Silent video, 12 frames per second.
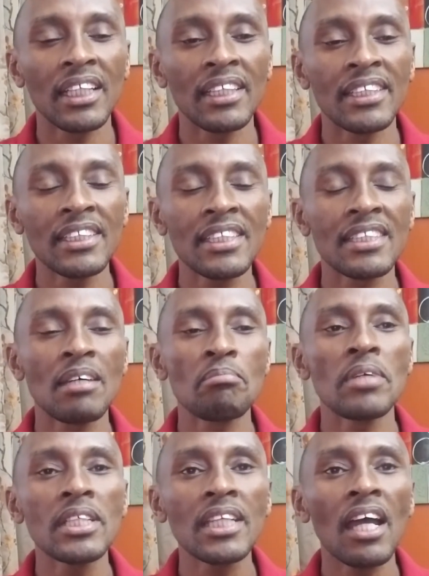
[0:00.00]
This is the
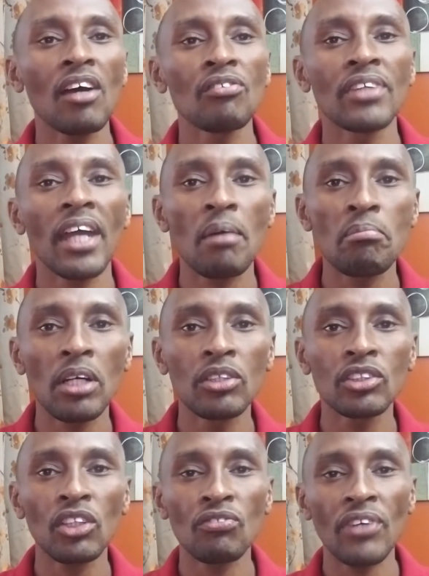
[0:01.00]
measure of the
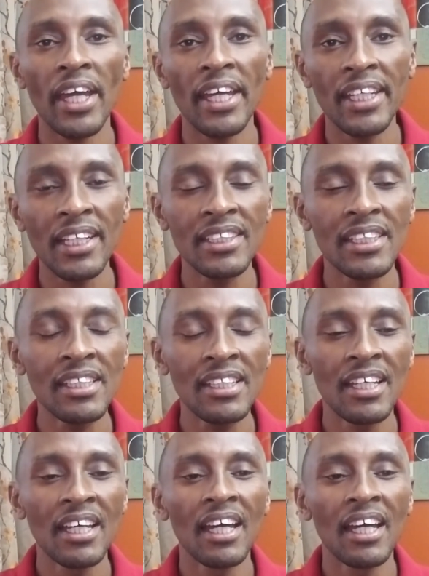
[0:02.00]
amount of energy